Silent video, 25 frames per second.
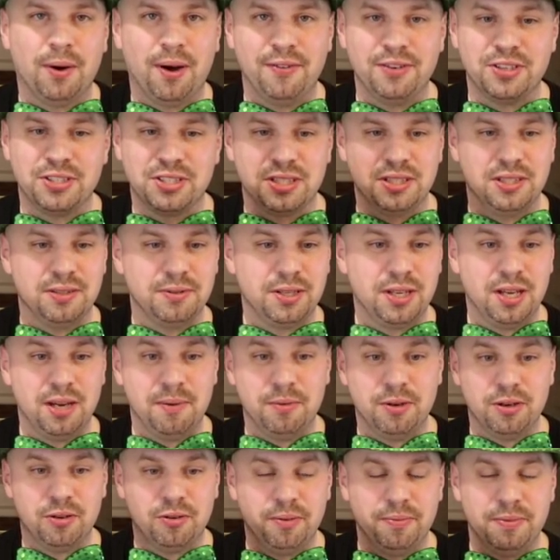obviously the
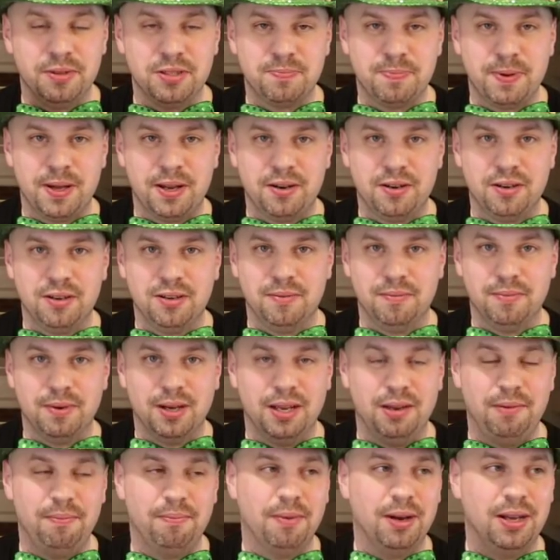camera equipment's better and
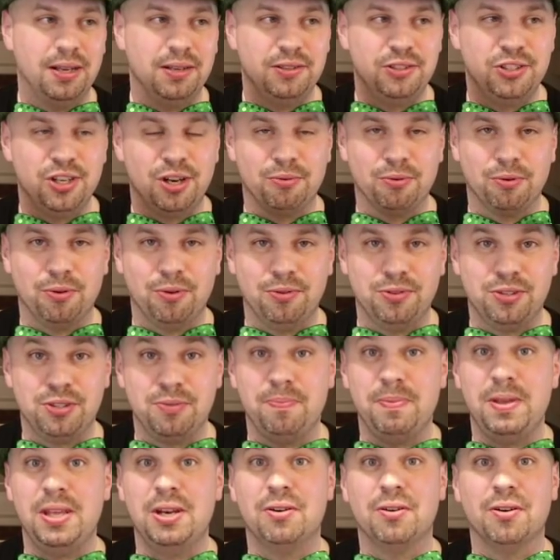my general
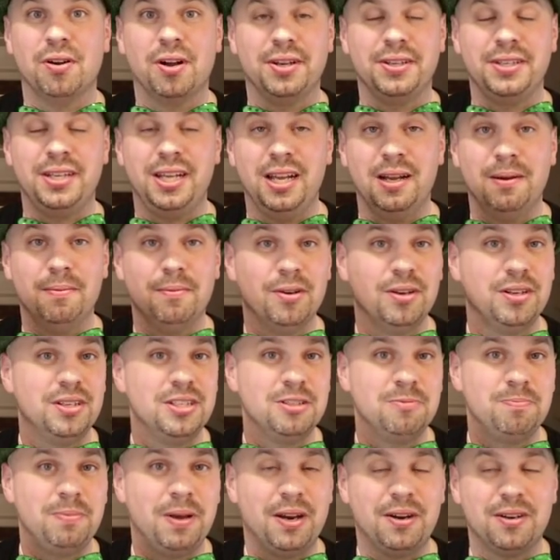demeanor on camera
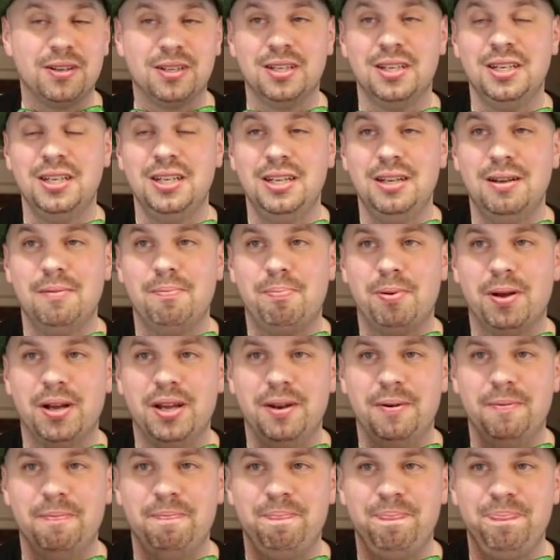is better,
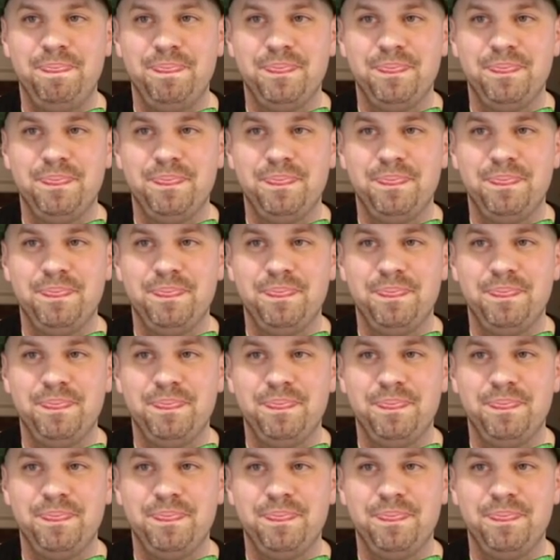but